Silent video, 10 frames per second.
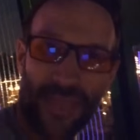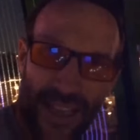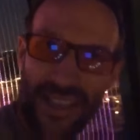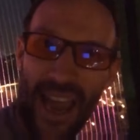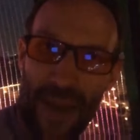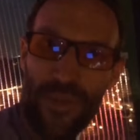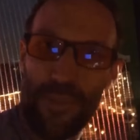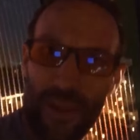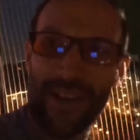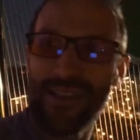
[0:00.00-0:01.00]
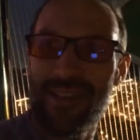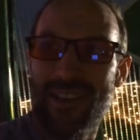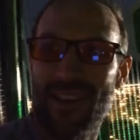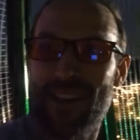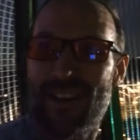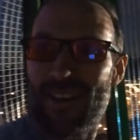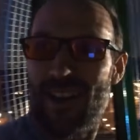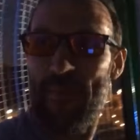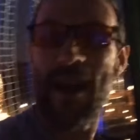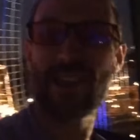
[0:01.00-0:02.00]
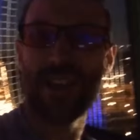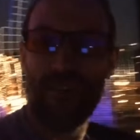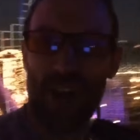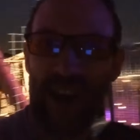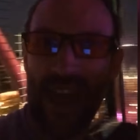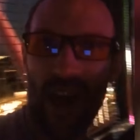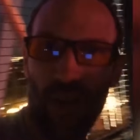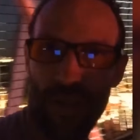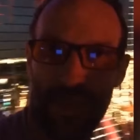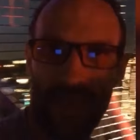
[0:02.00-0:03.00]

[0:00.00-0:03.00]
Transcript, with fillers: That's a happy place. Imagine if you got health